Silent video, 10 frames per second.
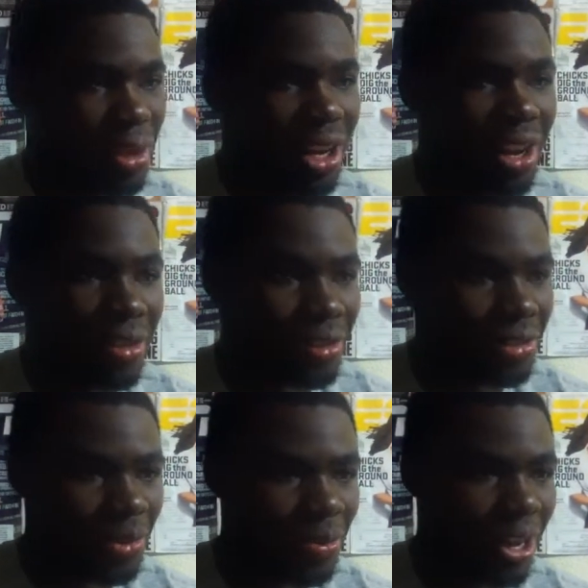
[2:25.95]
recovering
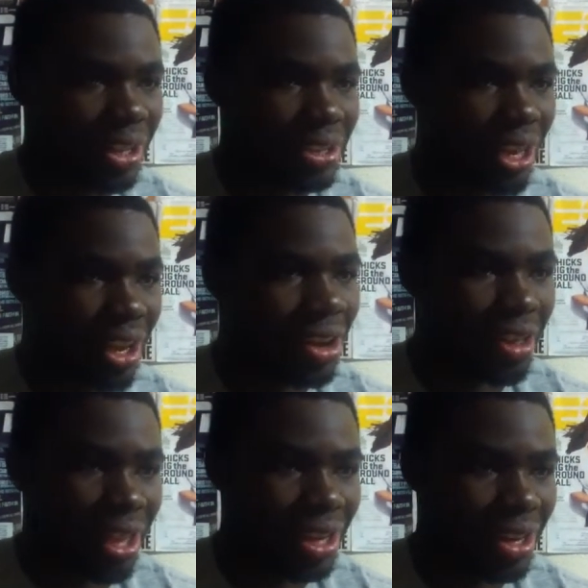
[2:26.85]
from that. It's like
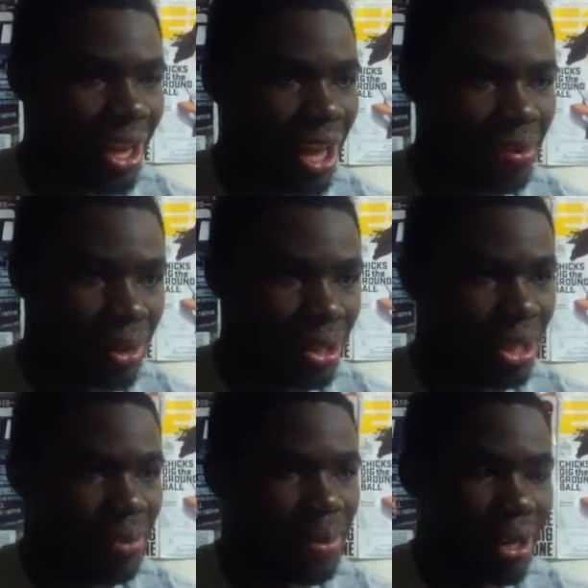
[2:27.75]
all that didn't happen
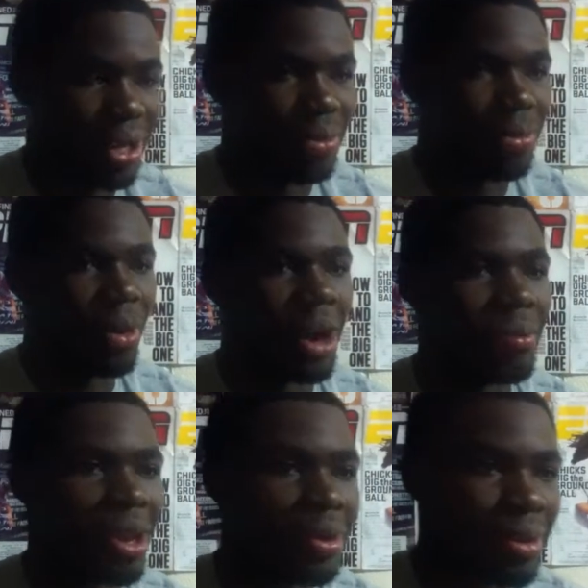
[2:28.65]
because I picked up right
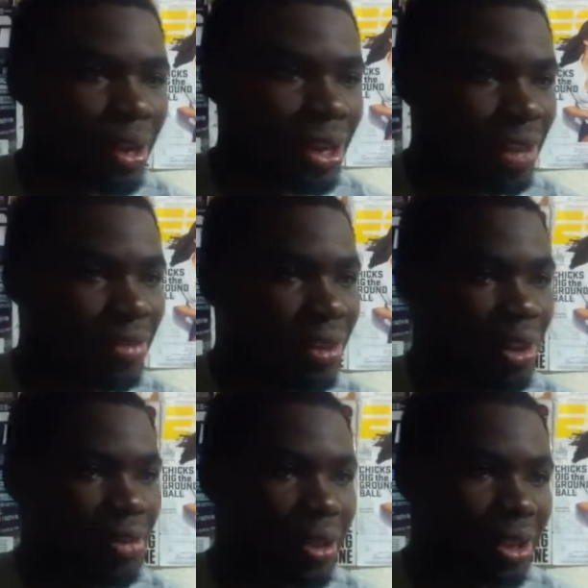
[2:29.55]
back where I left
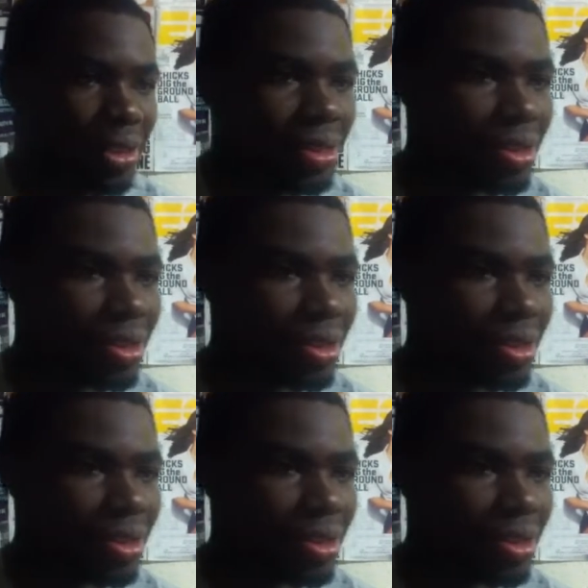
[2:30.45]
off with a